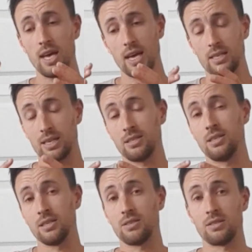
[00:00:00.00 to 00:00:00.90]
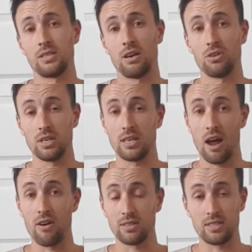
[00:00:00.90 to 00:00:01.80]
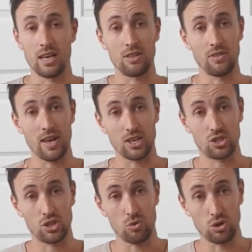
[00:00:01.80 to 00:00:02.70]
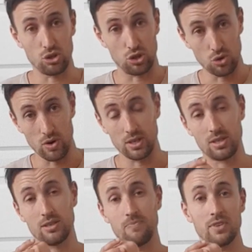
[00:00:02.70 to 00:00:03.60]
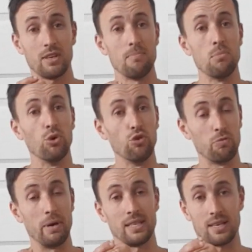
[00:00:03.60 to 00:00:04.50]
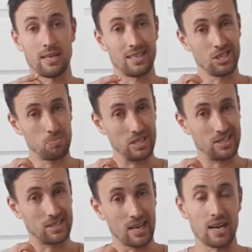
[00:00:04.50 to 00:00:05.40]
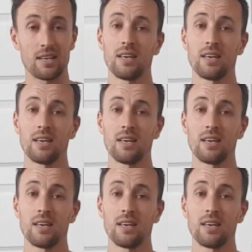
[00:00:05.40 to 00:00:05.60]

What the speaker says: it doesn't necessarily guarantee that that shoulder joint can move better. It can just be stuck.